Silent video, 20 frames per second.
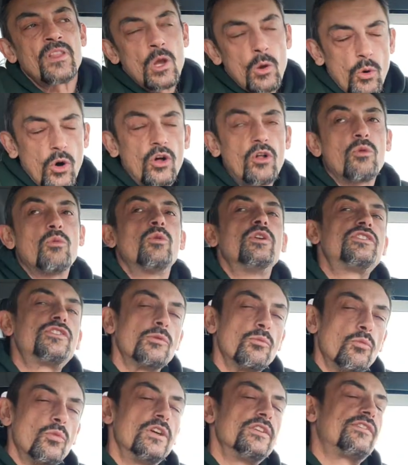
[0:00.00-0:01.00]
Well,
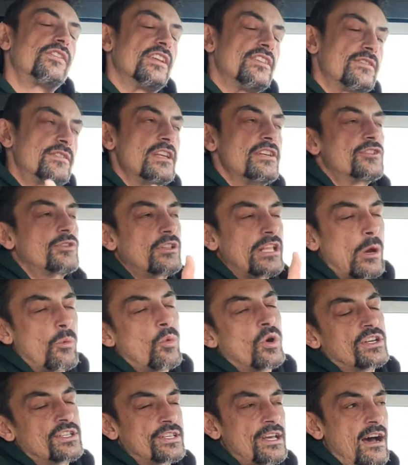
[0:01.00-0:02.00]
was essentially at
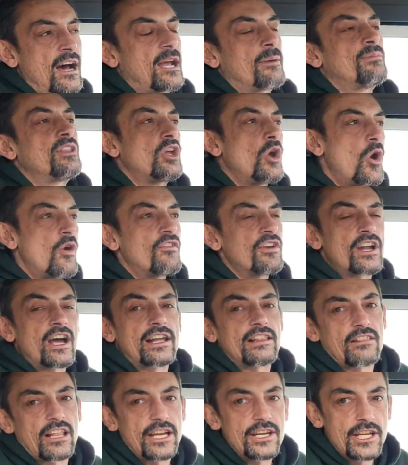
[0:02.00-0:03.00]
one time the
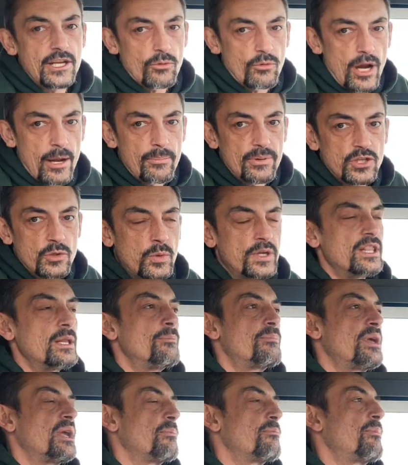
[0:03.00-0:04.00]
overnight lending rate between the
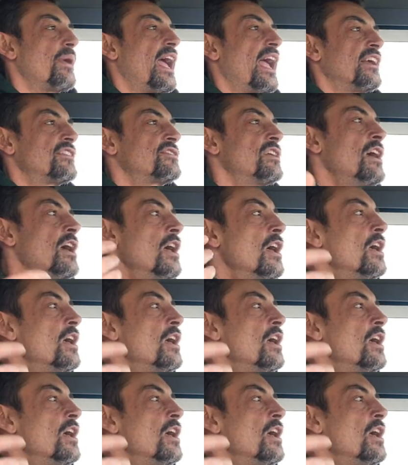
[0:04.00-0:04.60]
big banks.